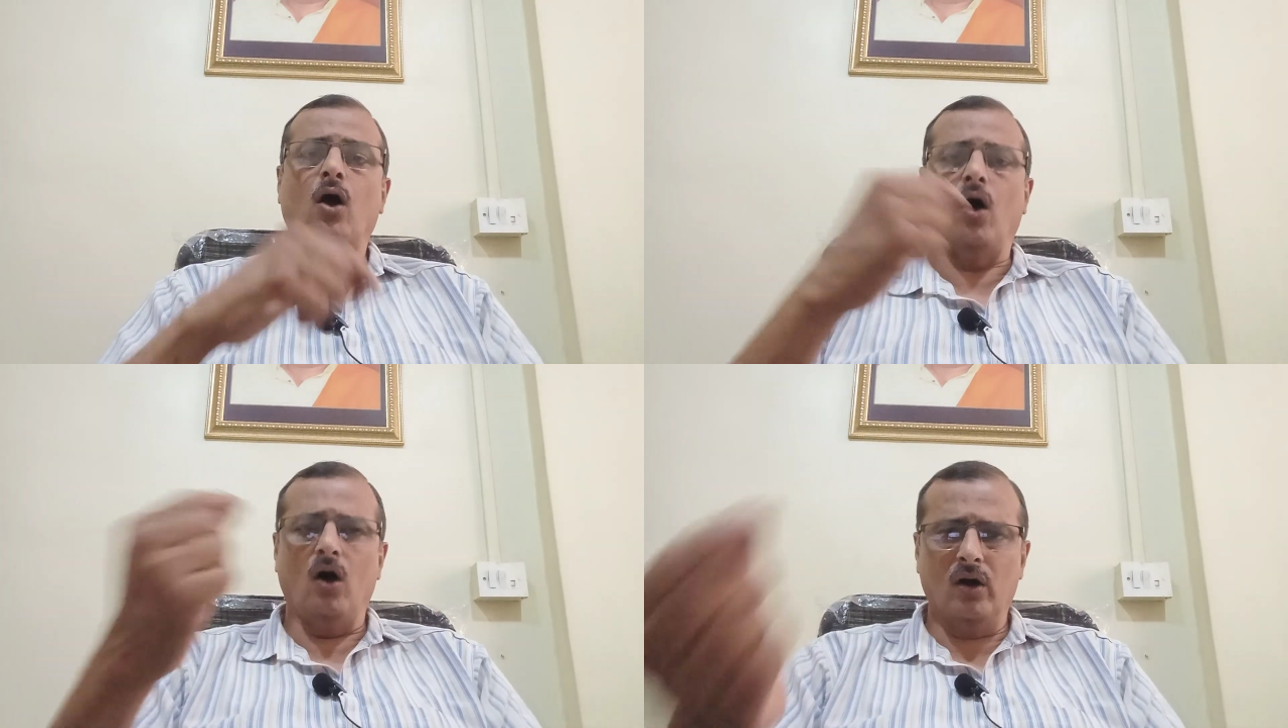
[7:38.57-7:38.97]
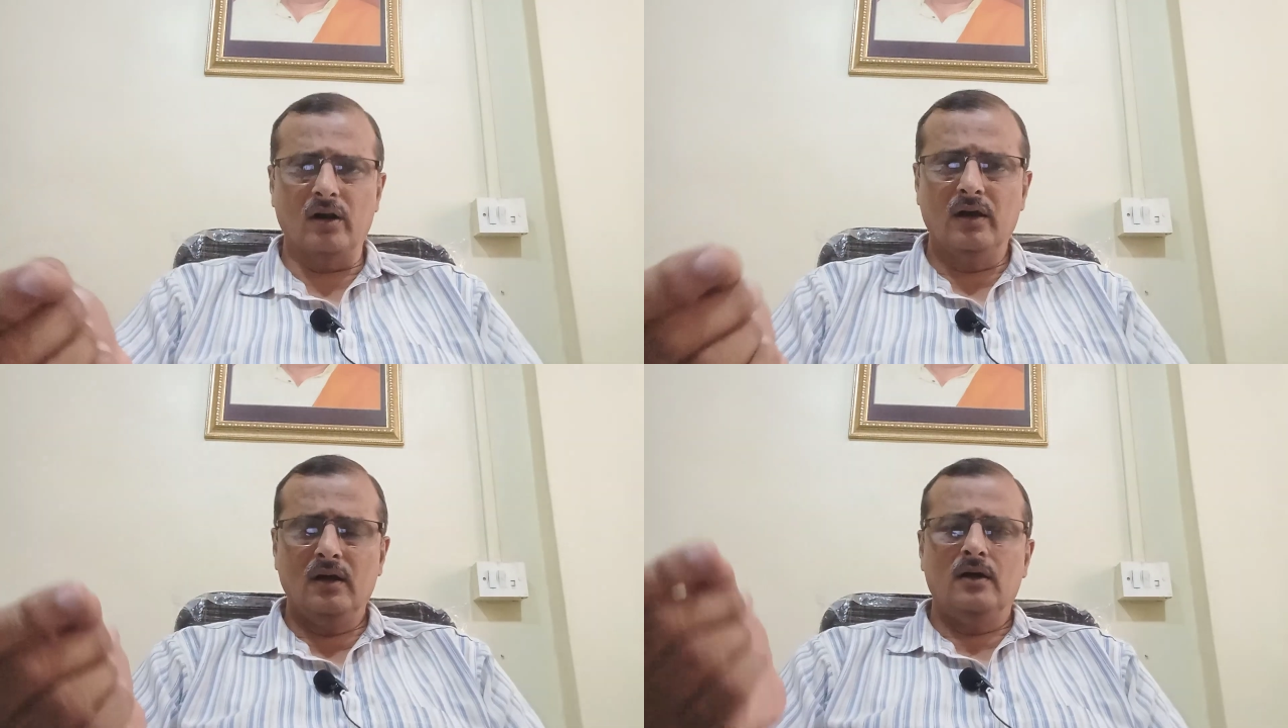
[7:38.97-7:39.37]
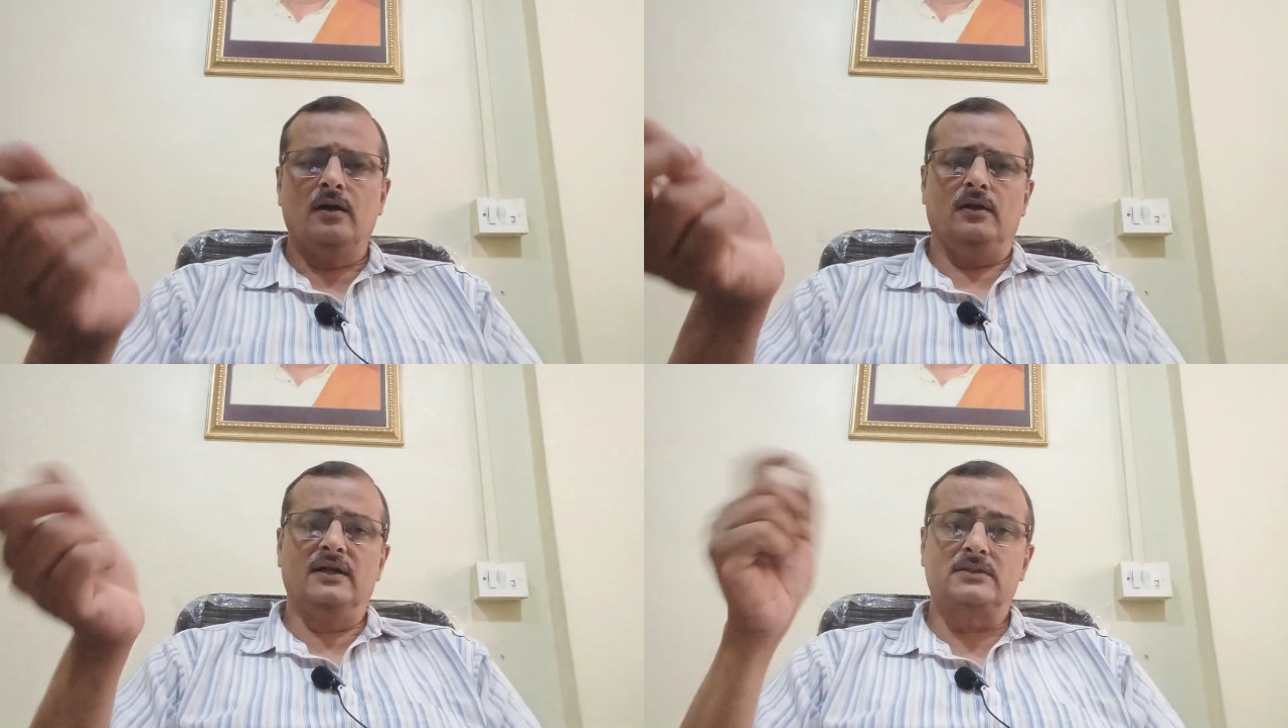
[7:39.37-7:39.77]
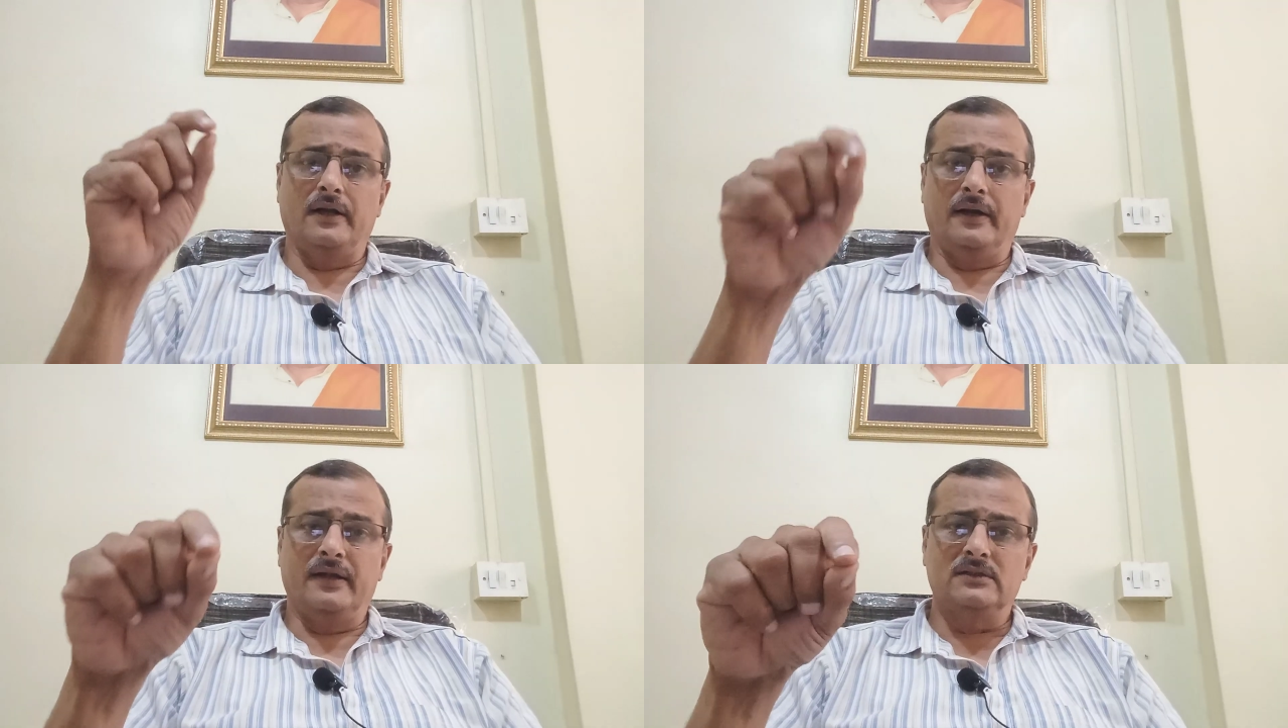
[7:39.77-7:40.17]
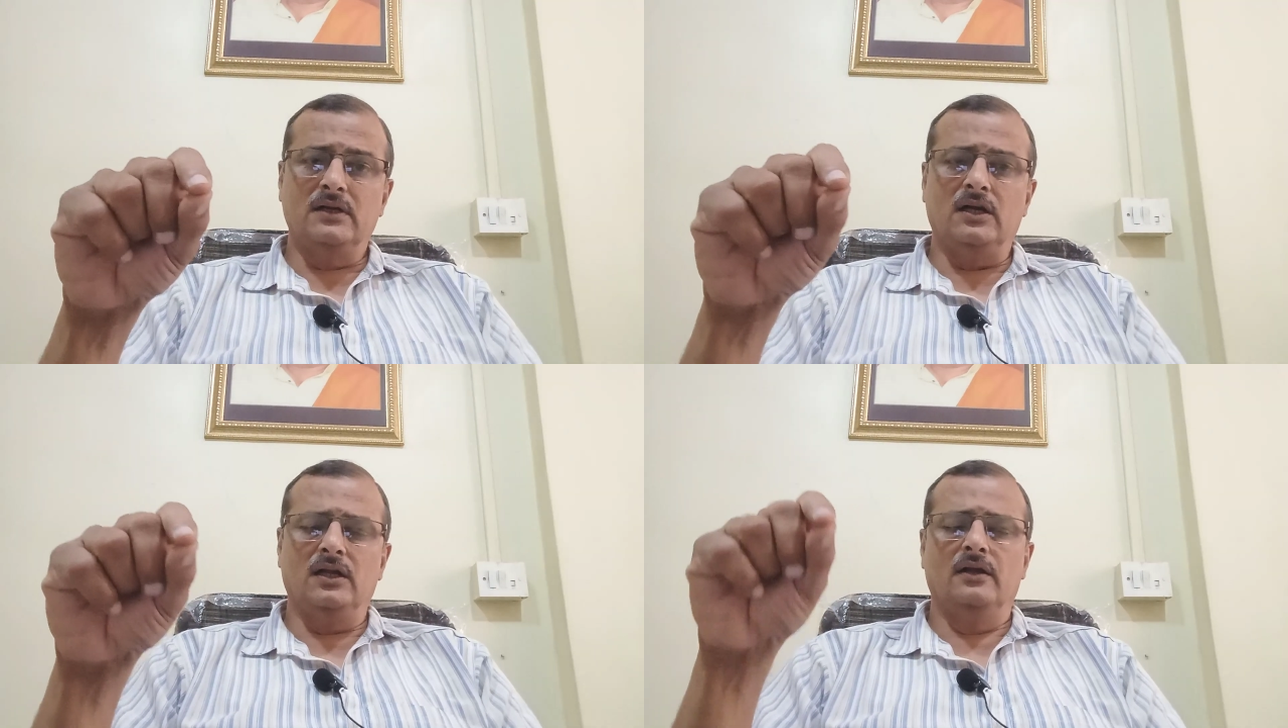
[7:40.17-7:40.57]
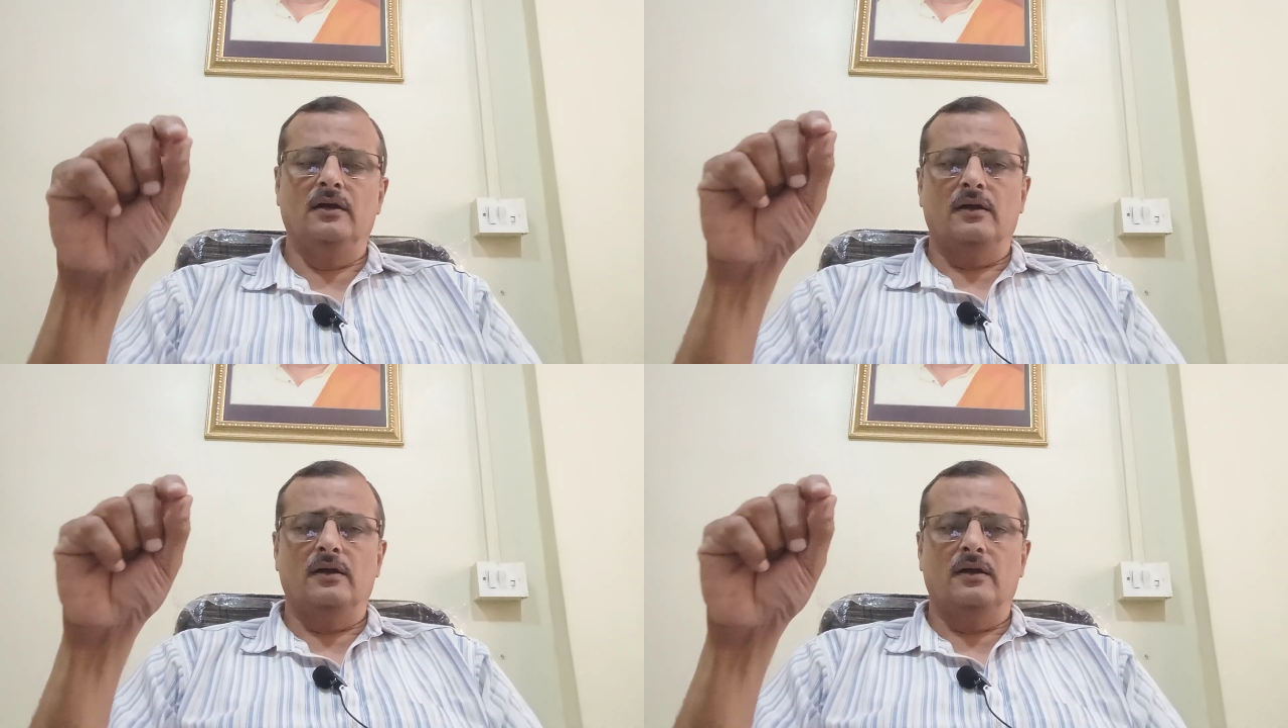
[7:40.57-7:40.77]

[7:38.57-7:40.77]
or its intensity